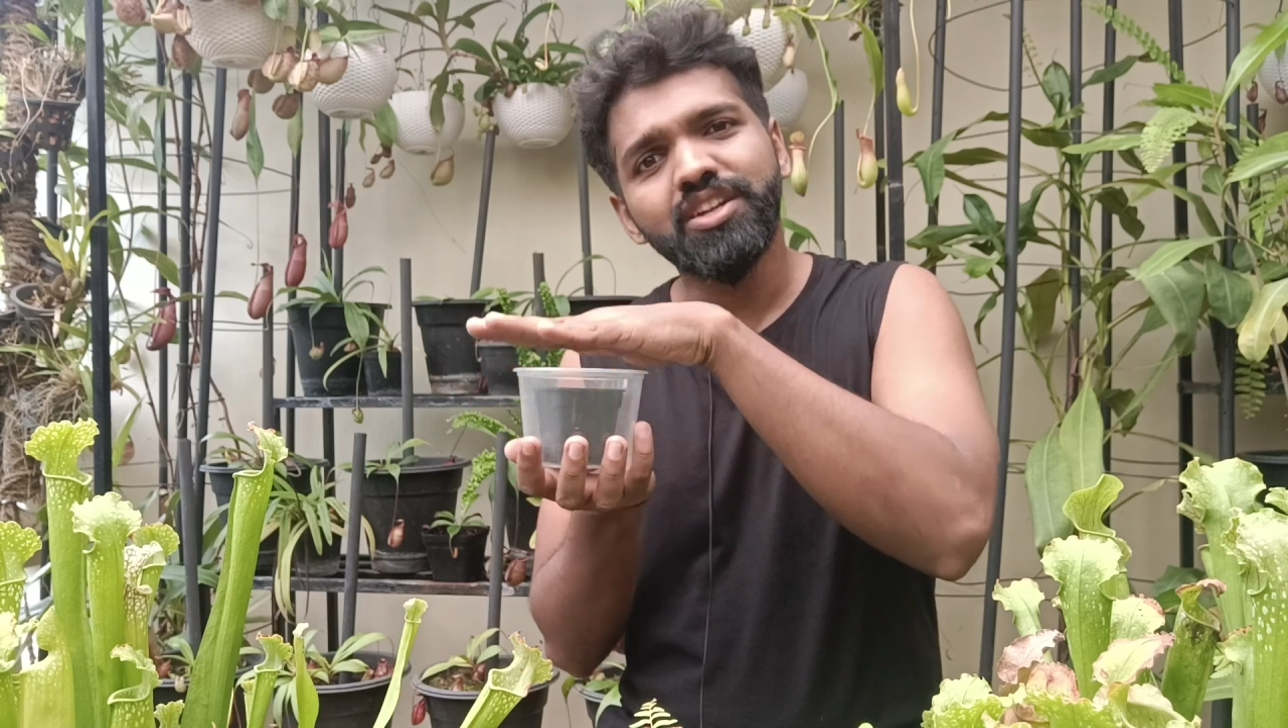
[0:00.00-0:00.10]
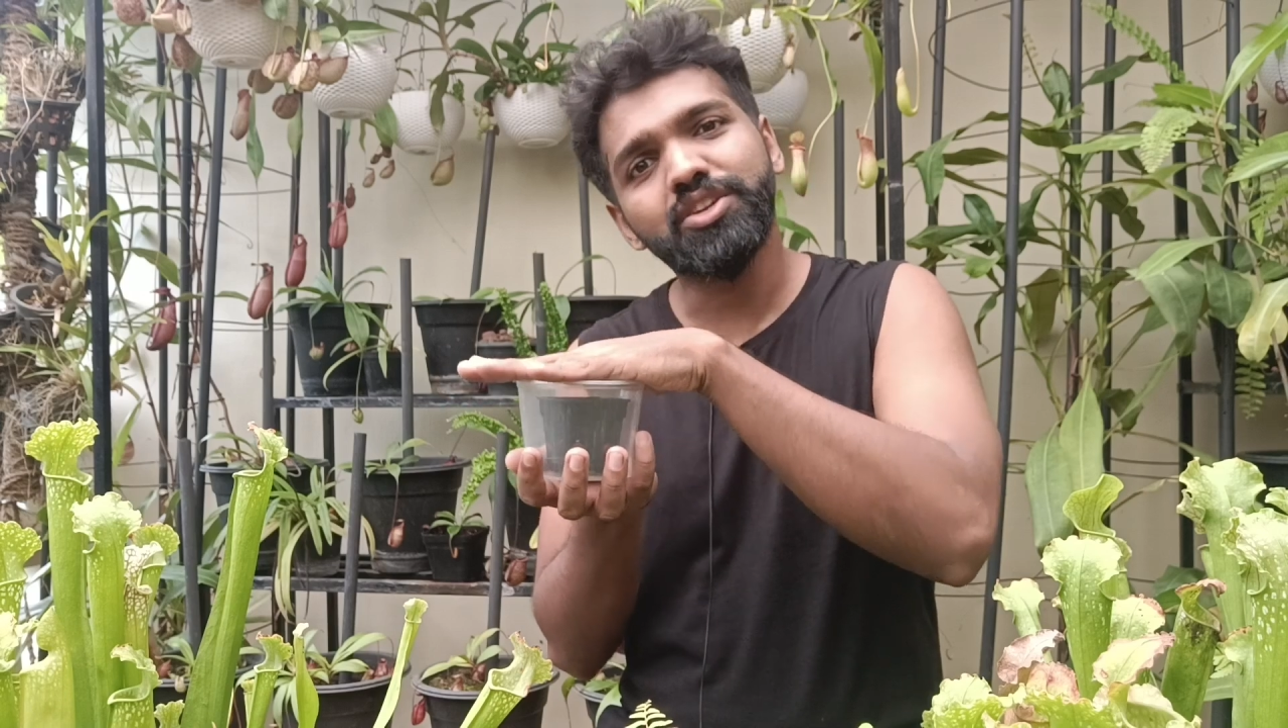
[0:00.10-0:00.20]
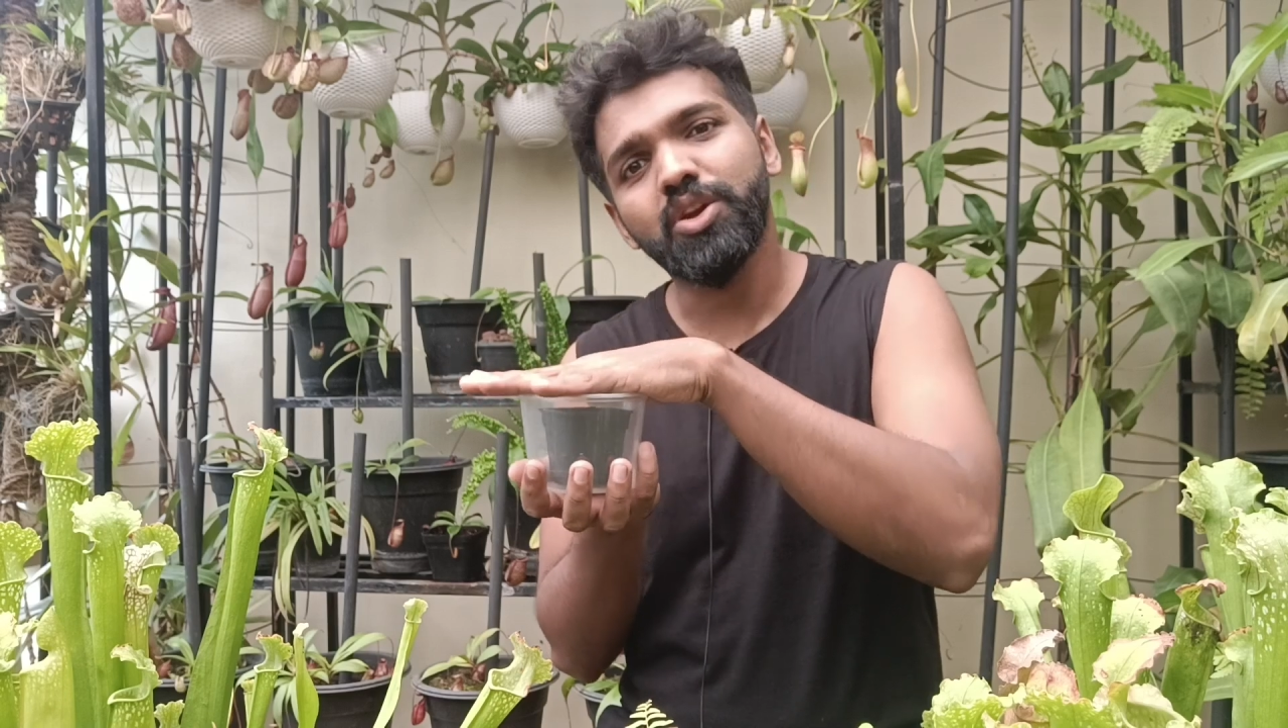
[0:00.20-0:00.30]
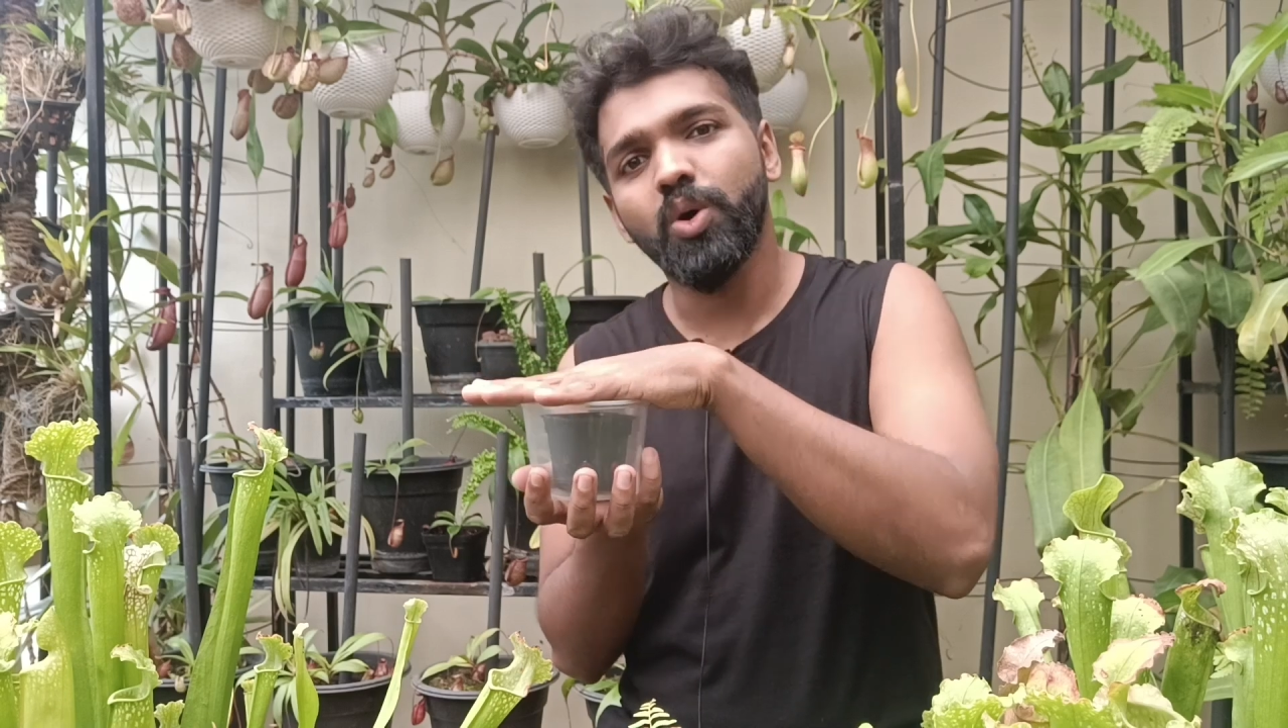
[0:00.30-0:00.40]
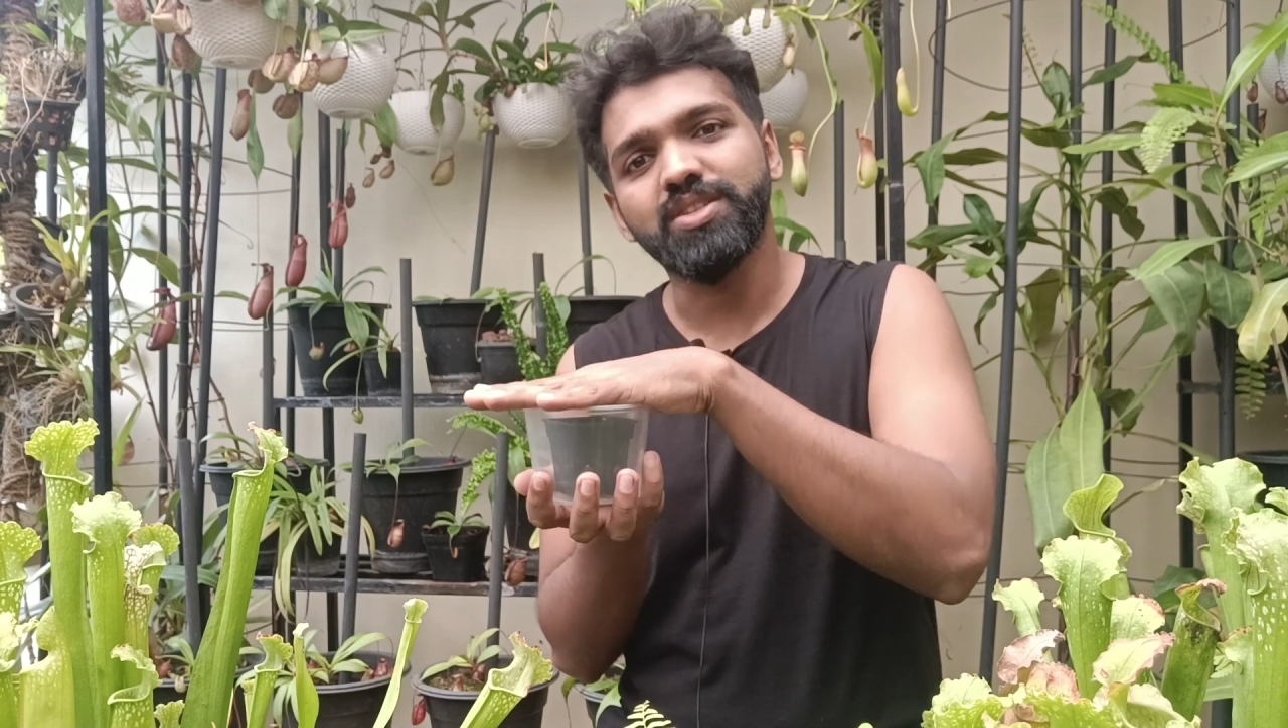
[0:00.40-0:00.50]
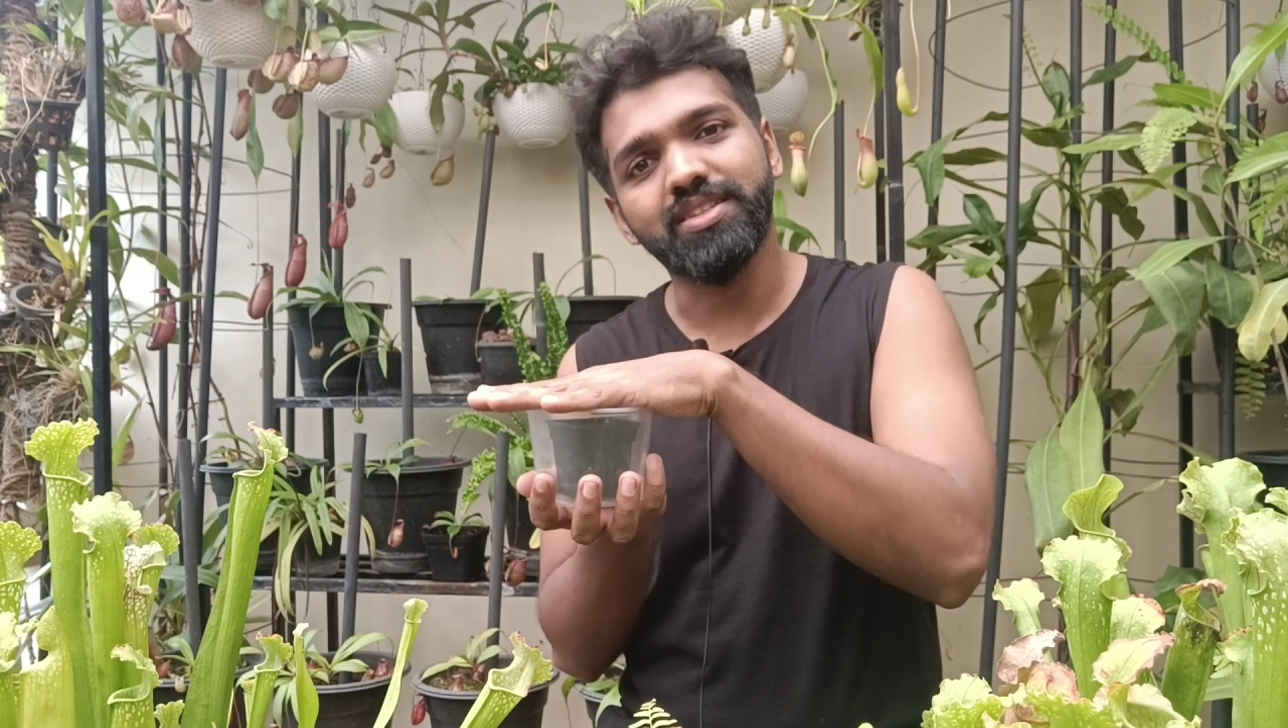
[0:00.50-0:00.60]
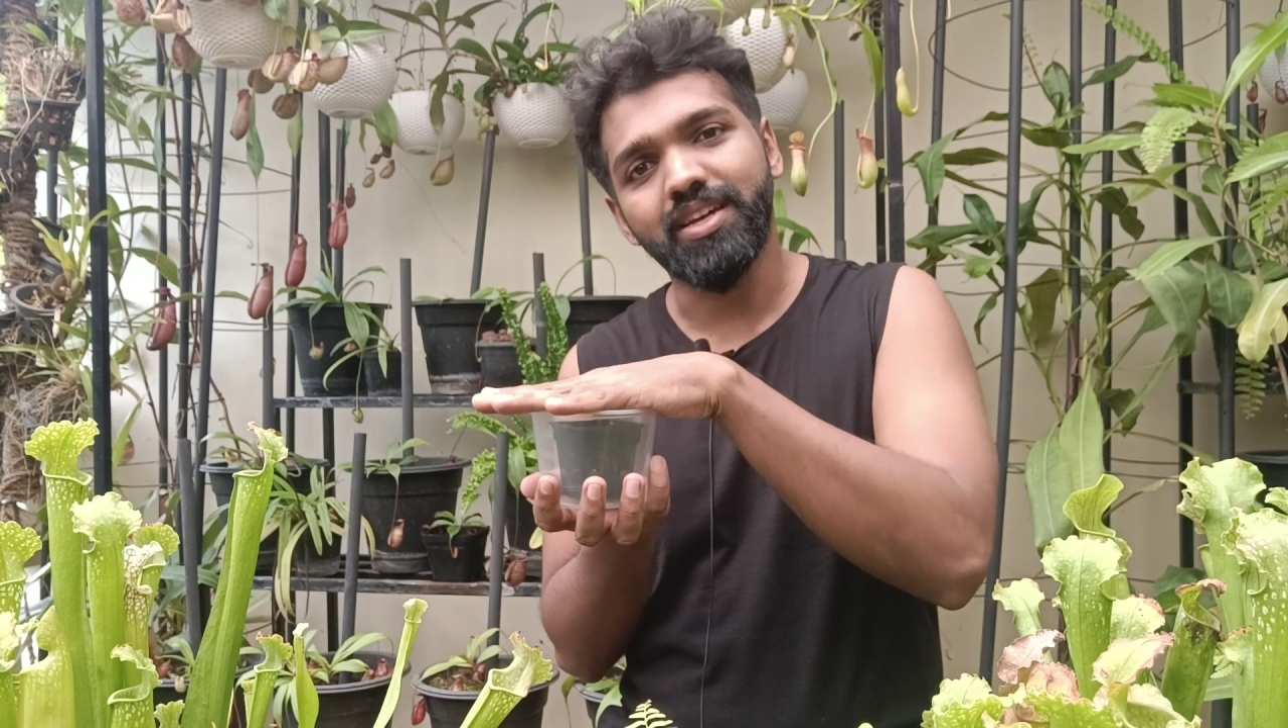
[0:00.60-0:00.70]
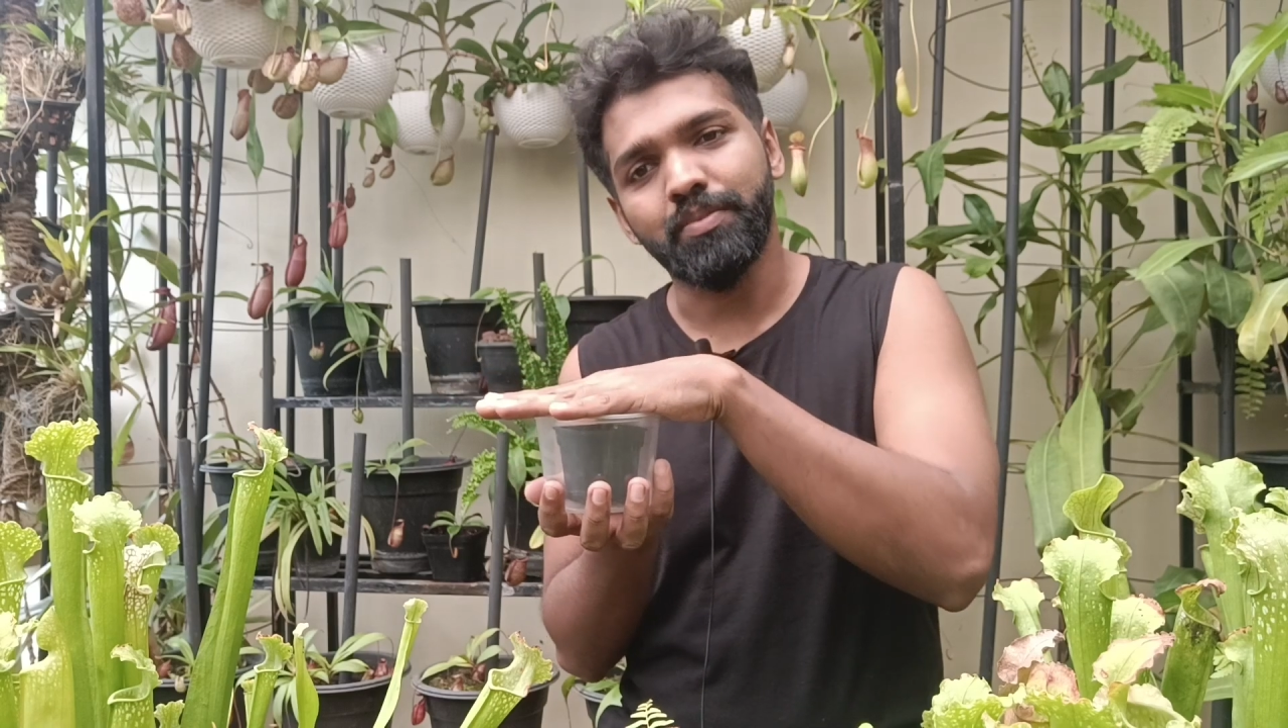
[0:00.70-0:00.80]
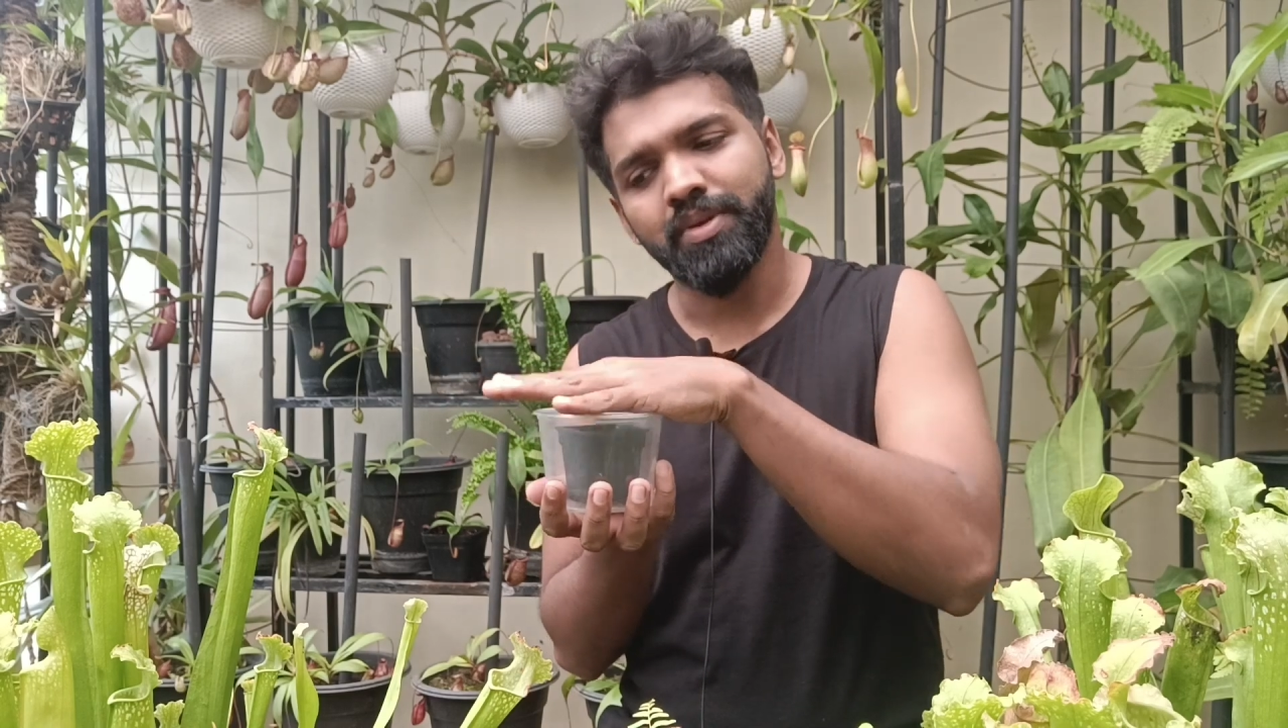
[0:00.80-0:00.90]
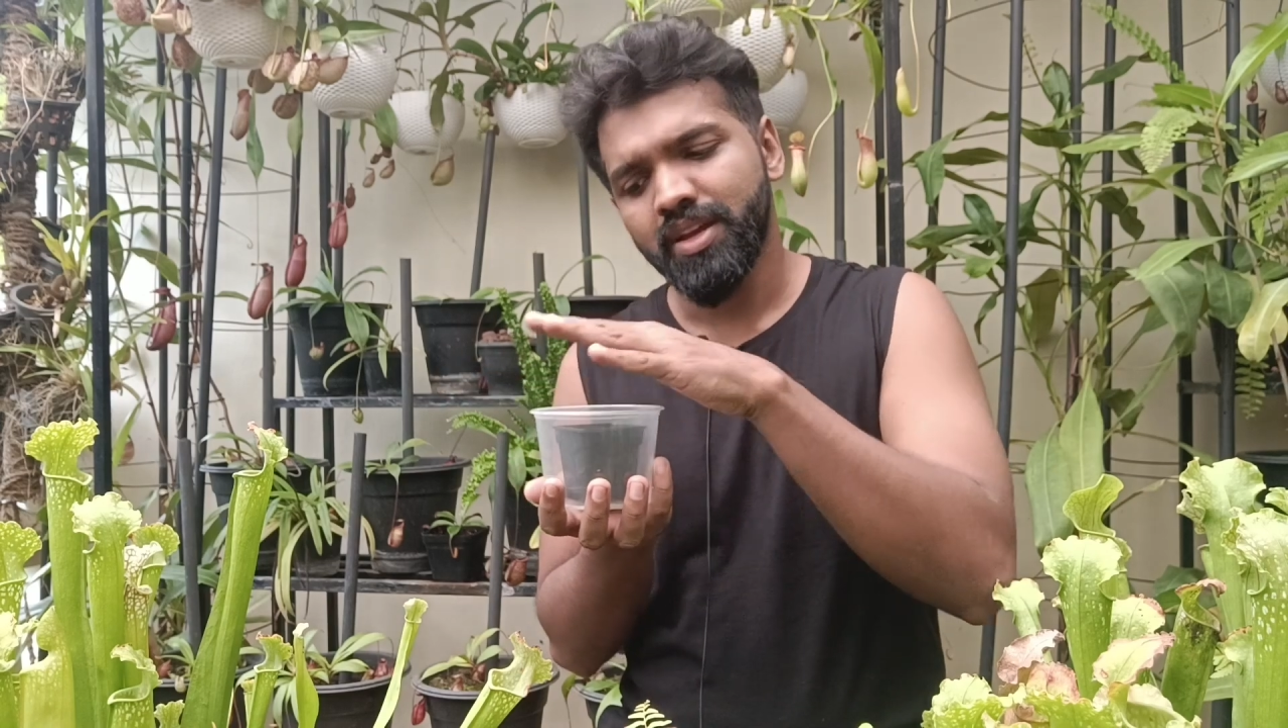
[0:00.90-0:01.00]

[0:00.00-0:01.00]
to close it up.